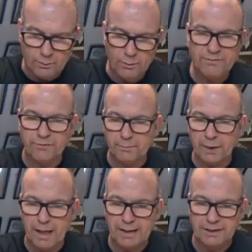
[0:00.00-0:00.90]
with the
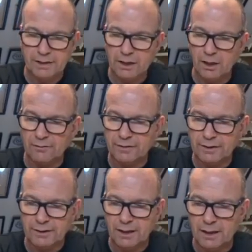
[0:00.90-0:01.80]
plane, you got
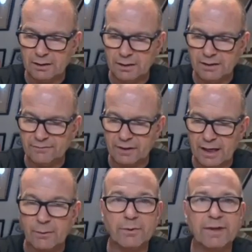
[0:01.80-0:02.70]
the lever
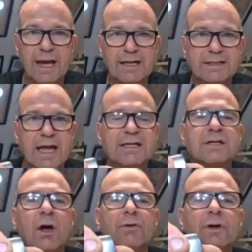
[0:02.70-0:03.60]
cap with the
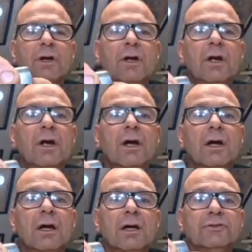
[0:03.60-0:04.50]
SS on,
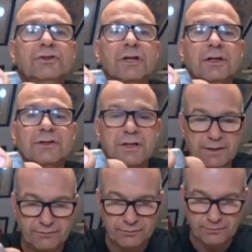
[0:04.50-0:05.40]
as you can
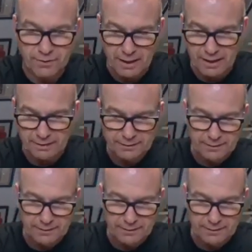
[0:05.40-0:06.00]
see from there.